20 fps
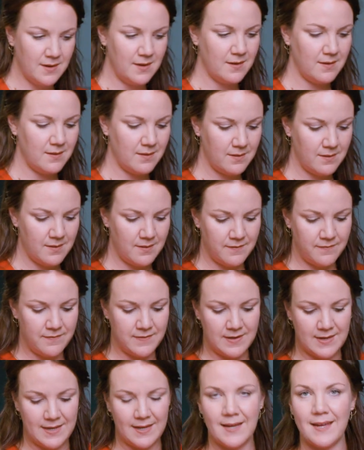
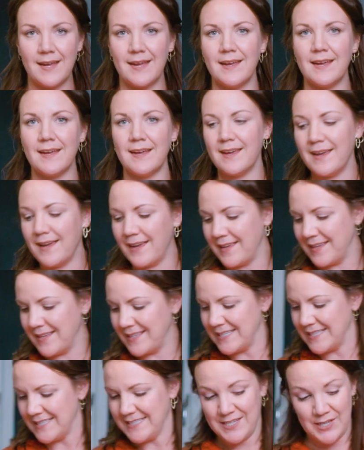Lovely.
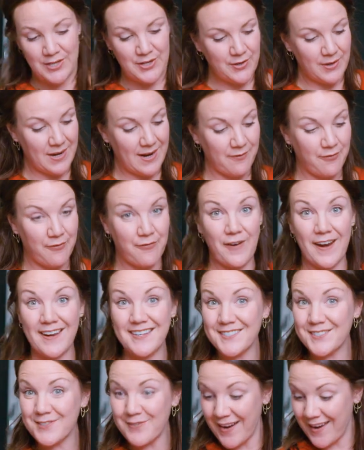You can have
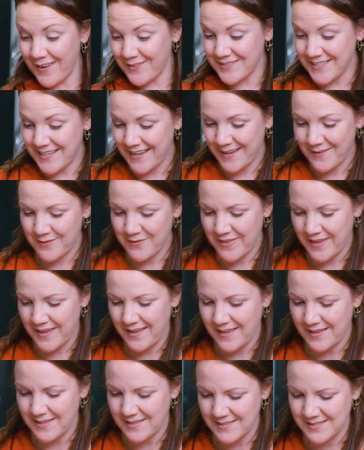friends round to have
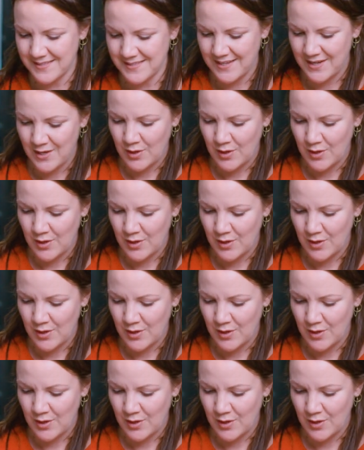this,